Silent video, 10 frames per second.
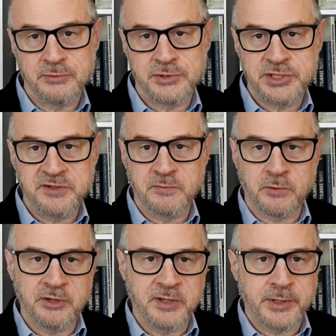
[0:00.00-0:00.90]
she's
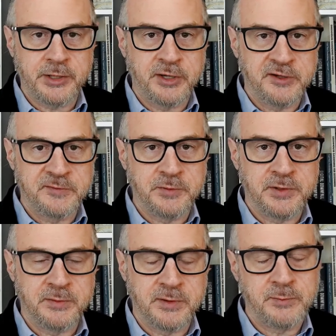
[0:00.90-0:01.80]
worried about her
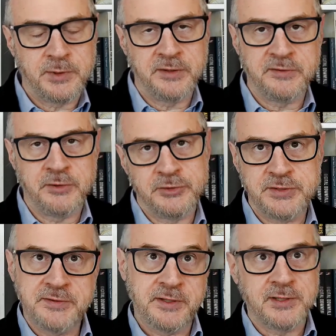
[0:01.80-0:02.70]
husband because,
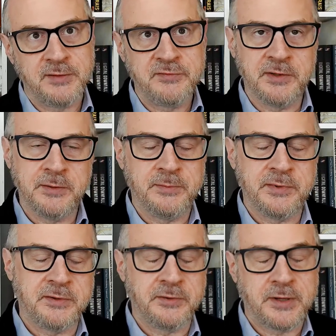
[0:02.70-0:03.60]
she still loves
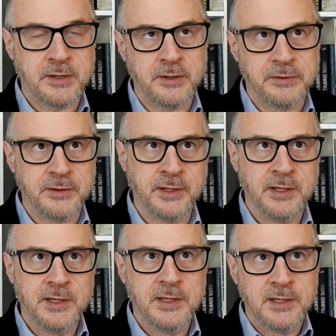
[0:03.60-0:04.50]
him, so that kind of thing.